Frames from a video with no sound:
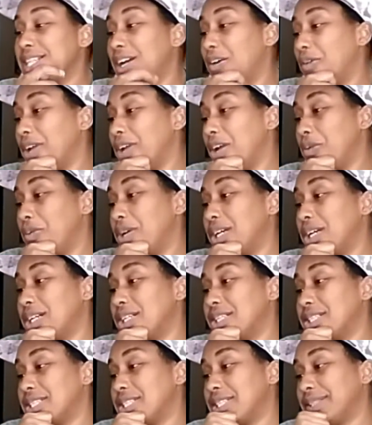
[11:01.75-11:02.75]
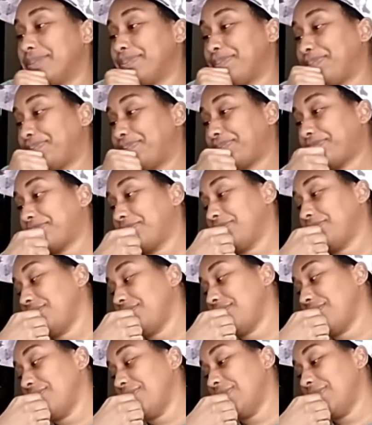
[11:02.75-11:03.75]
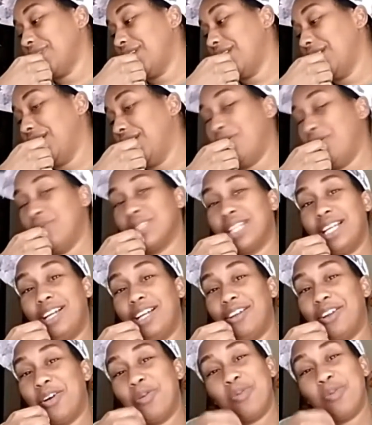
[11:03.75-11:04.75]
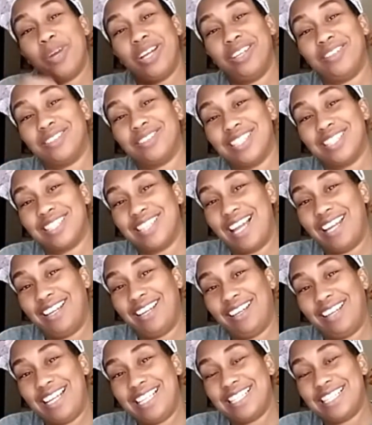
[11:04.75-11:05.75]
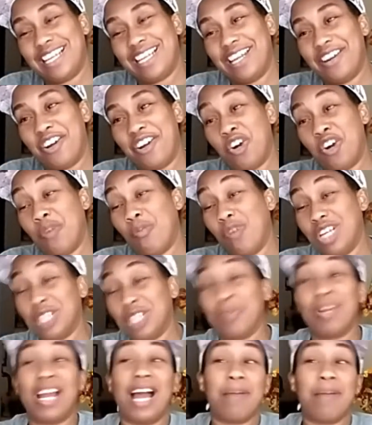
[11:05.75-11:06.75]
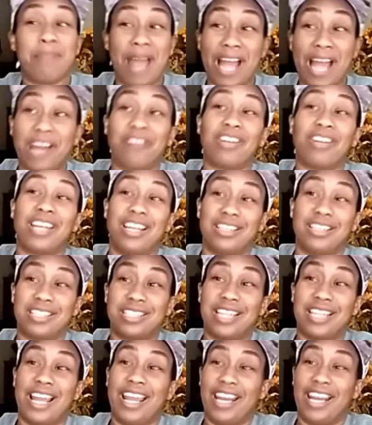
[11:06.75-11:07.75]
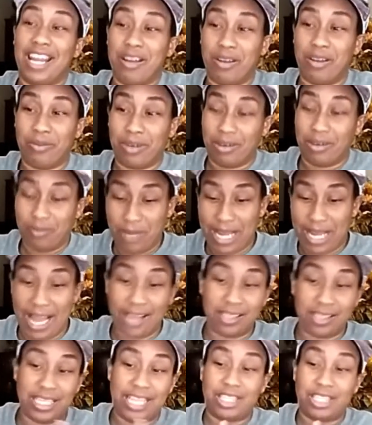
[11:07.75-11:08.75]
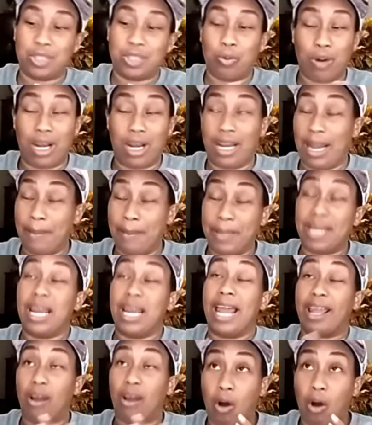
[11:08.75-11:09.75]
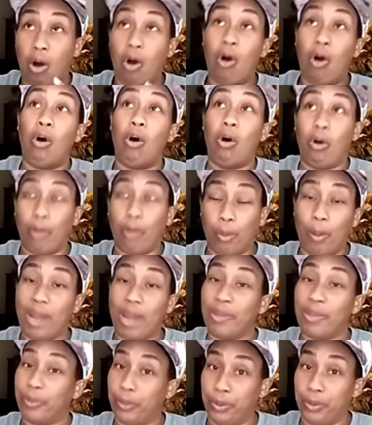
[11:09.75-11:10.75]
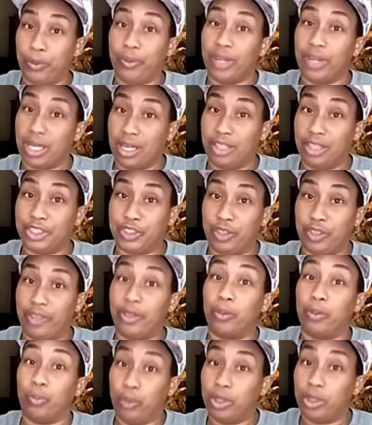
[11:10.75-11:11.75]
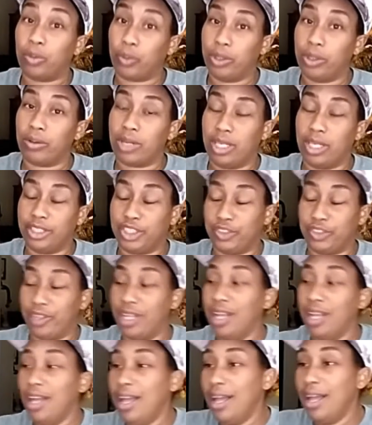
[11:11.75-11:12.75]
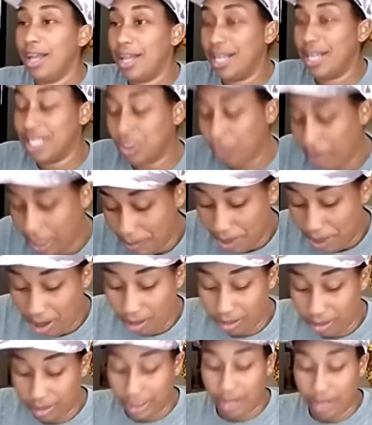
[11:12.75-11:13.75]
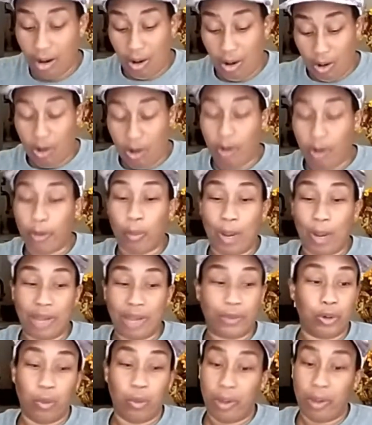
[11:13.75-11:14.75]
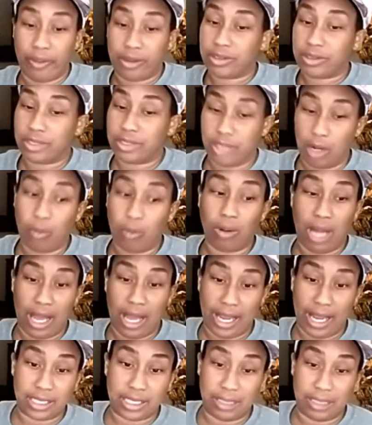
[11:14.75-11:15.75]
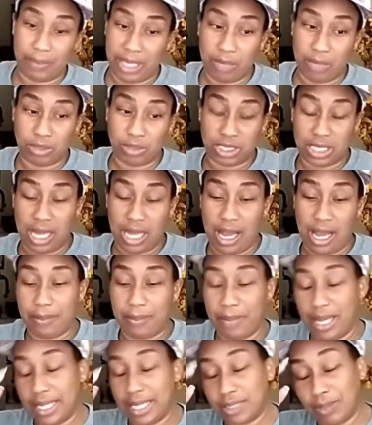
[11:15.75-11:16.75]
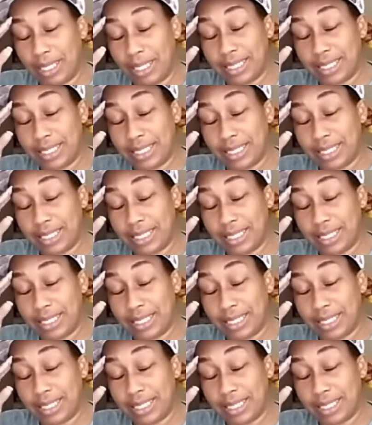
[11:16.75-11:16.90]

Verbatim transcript: So it was it was hell on wheels to say the least to get home. Once we got back on the interstate and we got detoured, I mean, like all the way through the country, the real, real country is what I'm calling it, all the way through where there's no lights. I mean, it was just a hot mess.